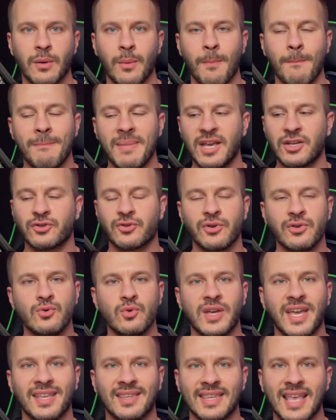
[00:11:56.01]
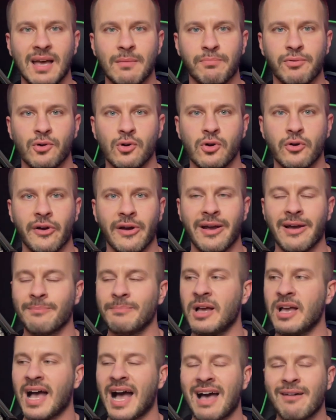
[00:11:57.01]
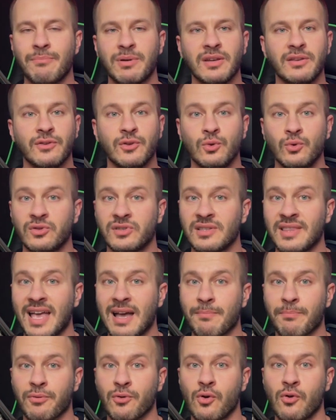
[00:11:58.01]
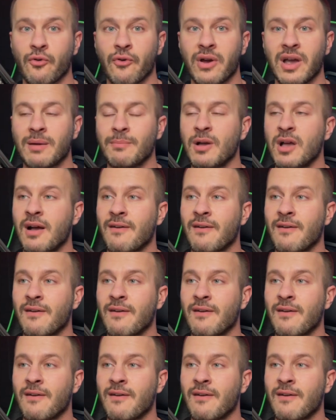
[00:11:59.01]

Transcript: Make sure you get that program. I've been using that program